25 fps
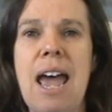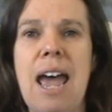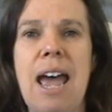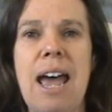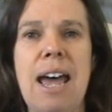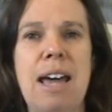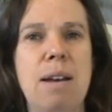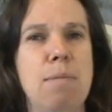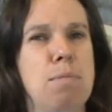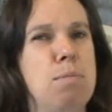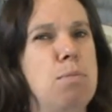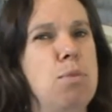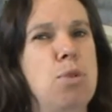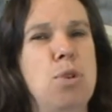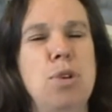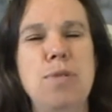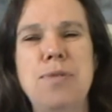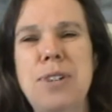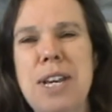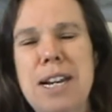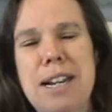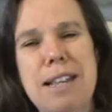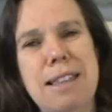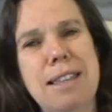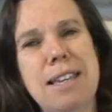and
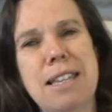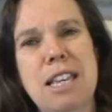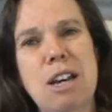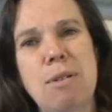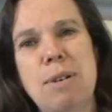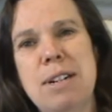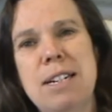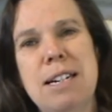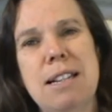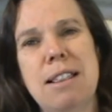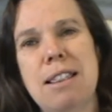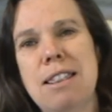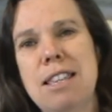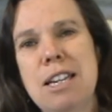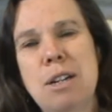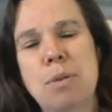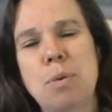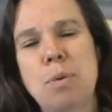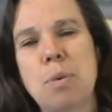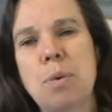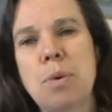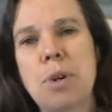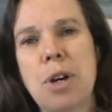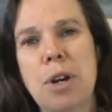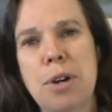moved anything that we didn't
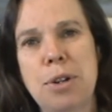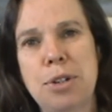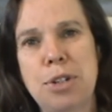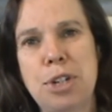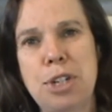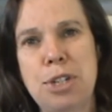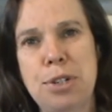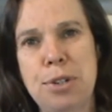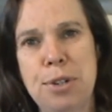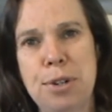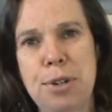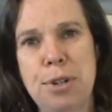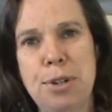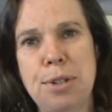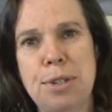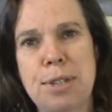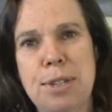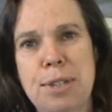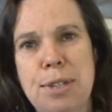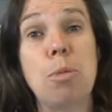think we were going to use,